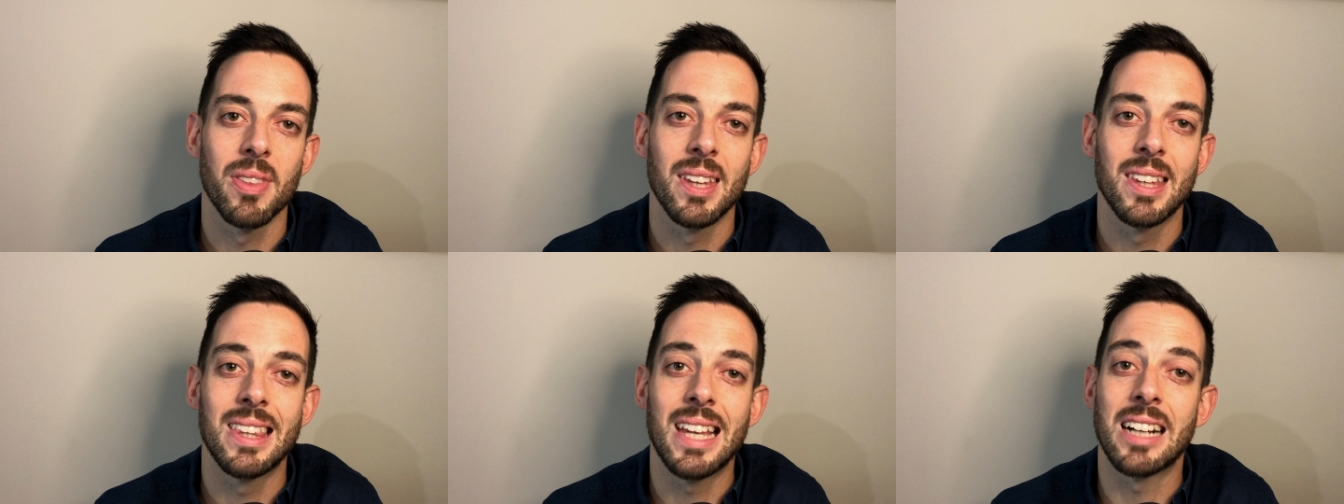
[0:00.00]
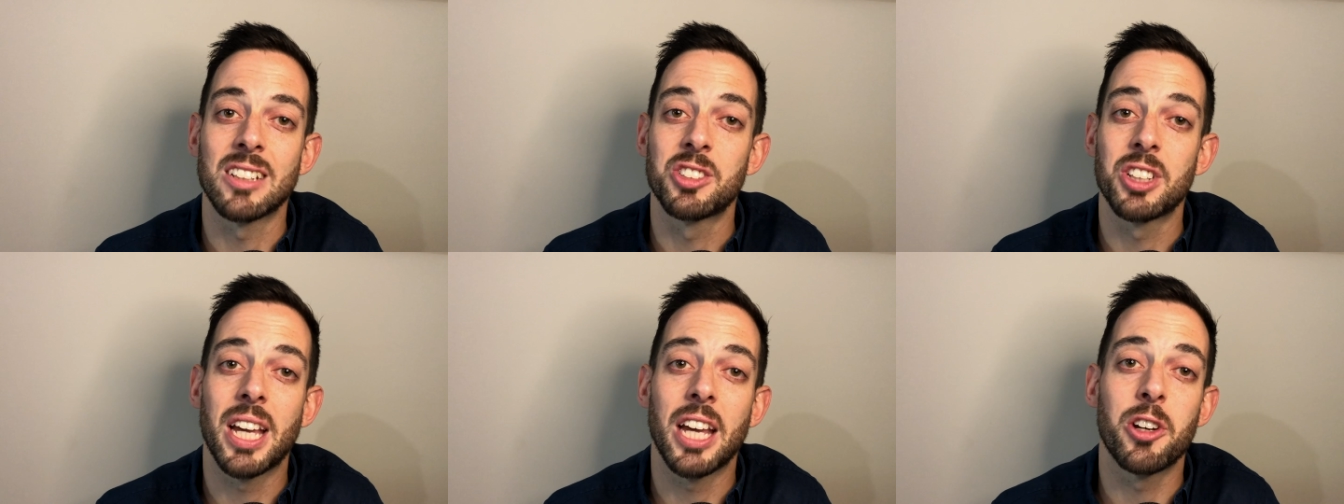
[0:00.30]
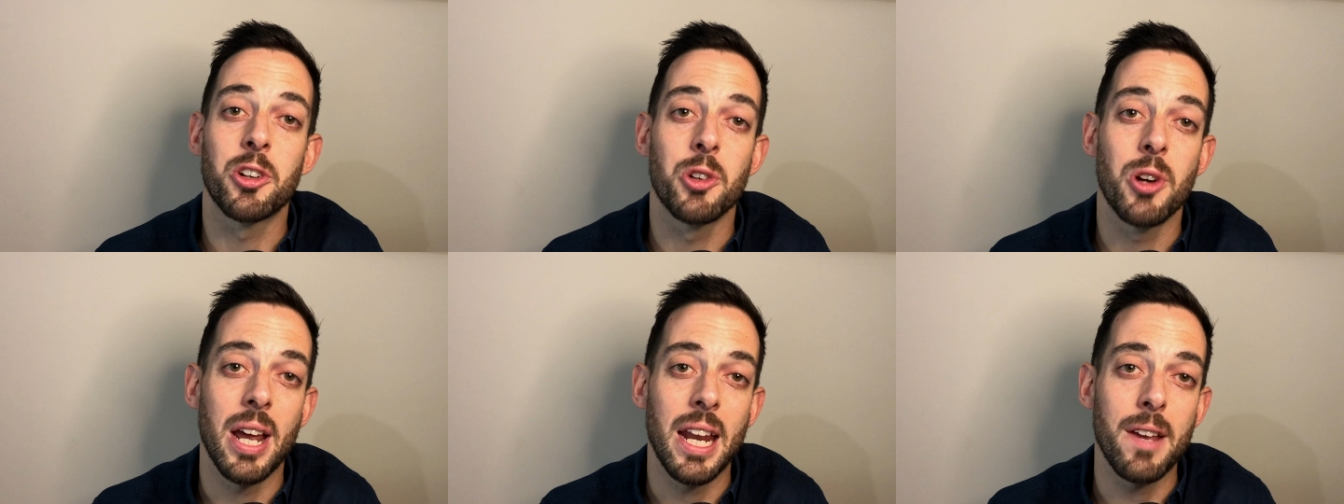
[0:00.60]
Now, to get
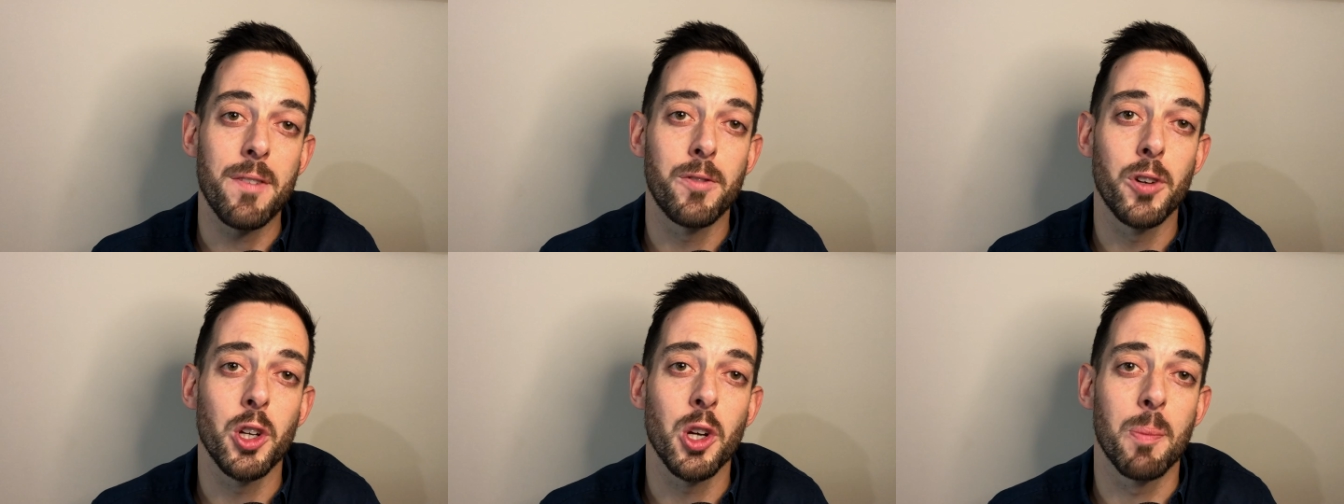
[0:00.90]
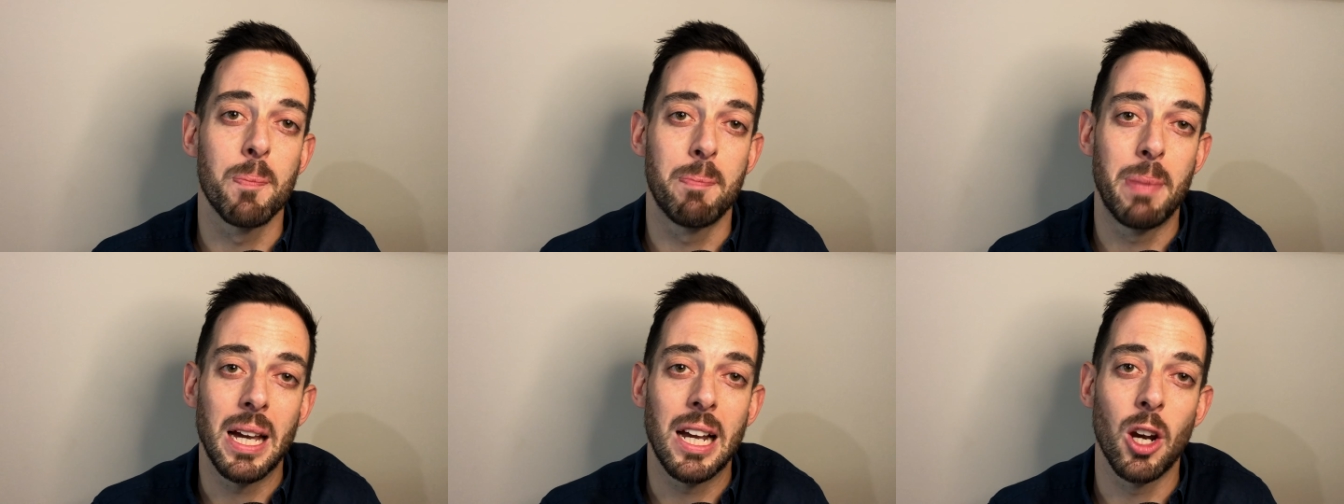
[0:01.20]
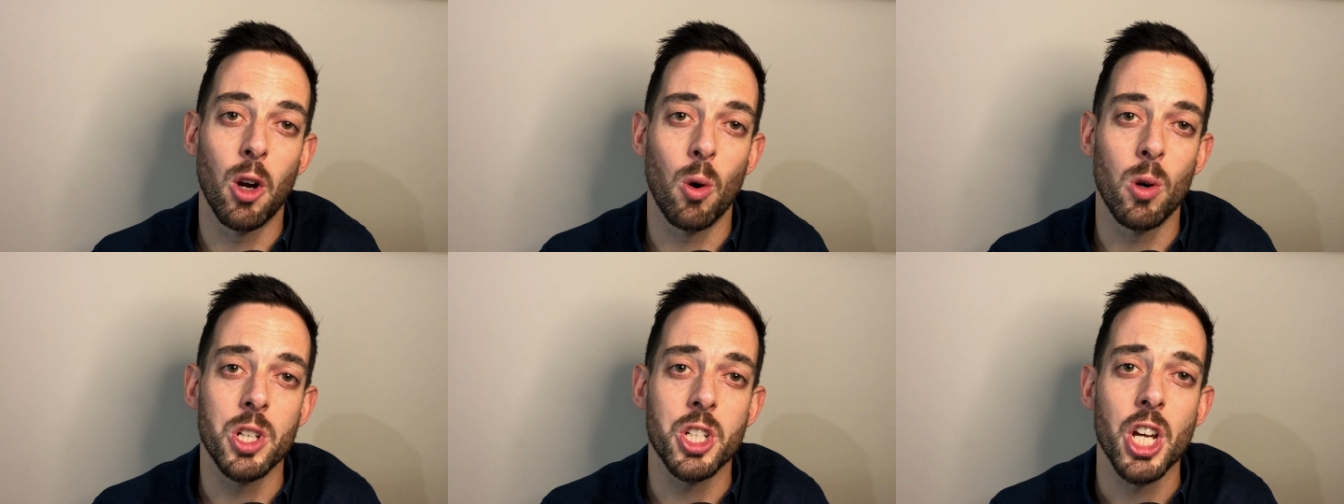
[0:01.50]
ready for your big
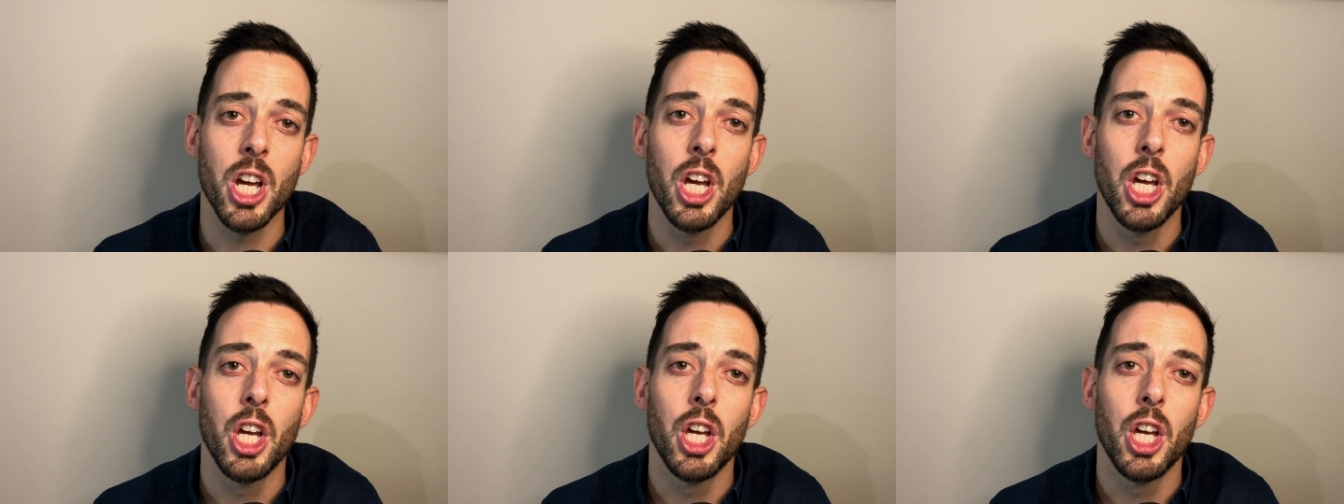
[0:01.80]
launch,